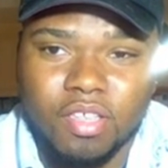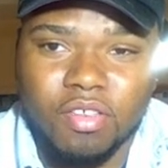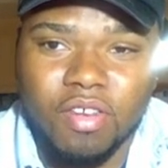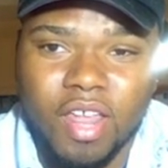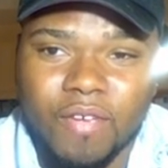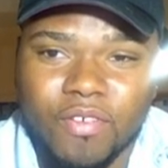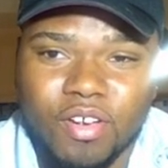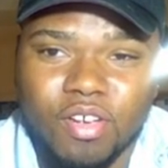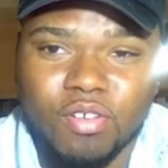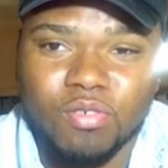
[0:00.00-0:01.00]
You never
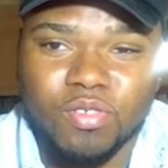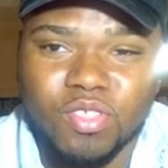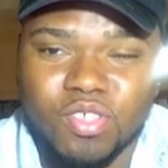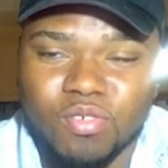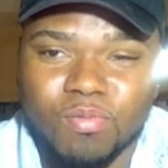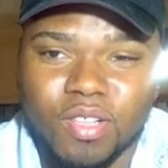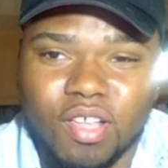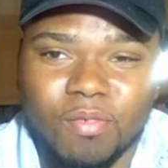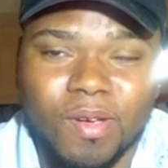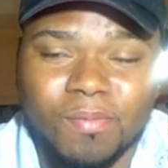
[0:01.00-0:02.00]
go too
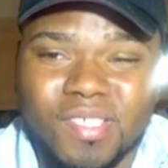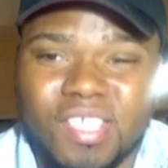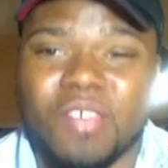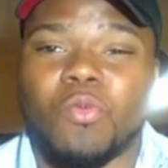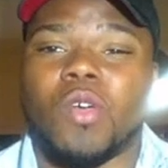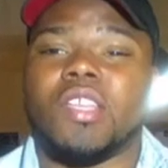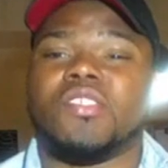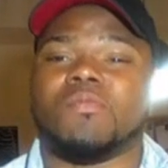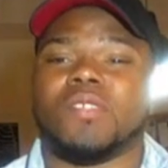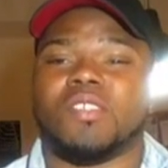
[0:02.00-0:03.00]
below, but I'm seeing way
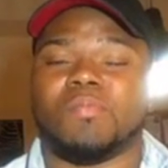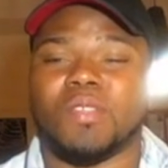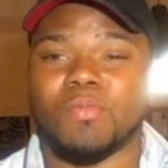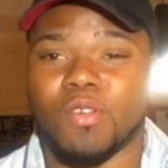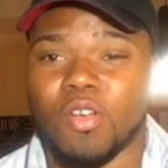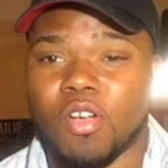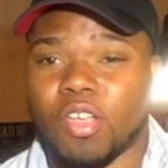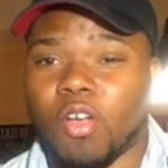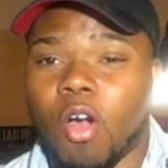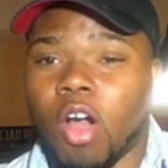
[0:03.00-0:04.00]
too many people
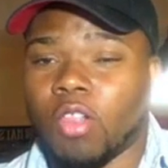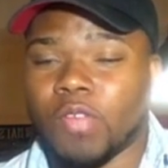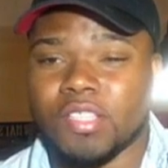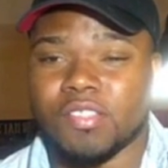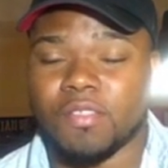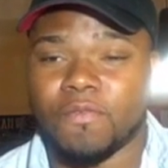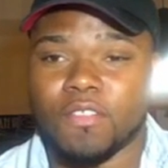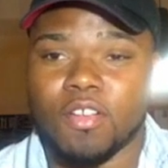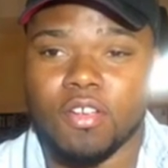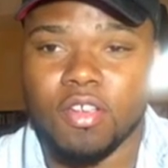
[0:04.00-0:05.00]
going all the way to the
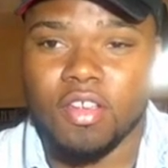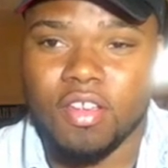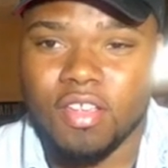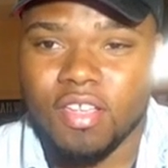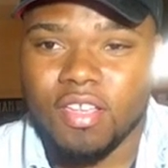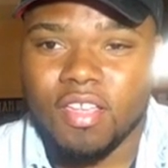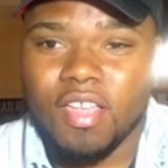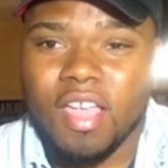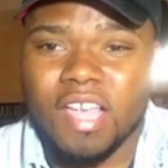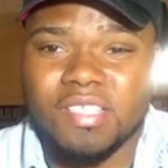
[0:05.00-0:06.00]
floor.
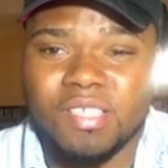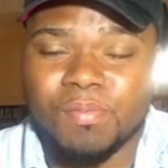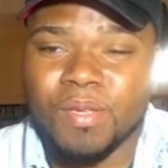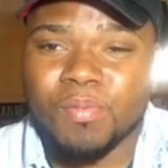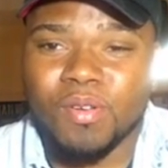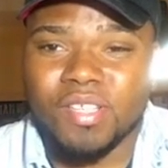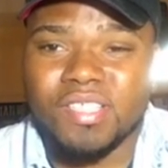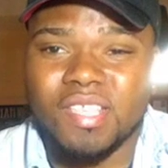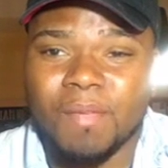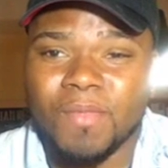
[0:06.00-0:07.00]
I see people
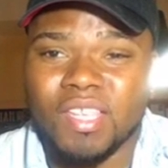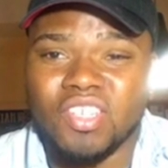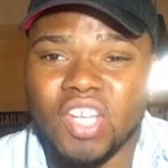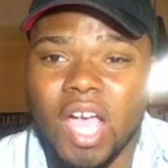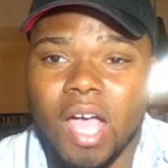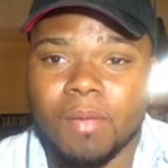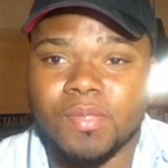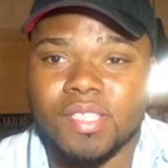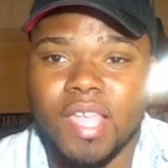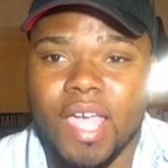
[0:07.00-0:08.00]
accepting
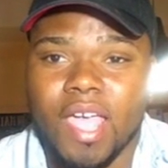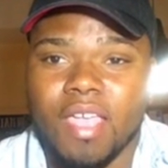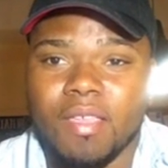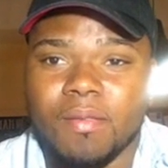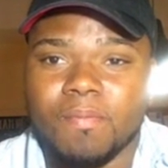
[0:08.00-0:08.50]
jobs that,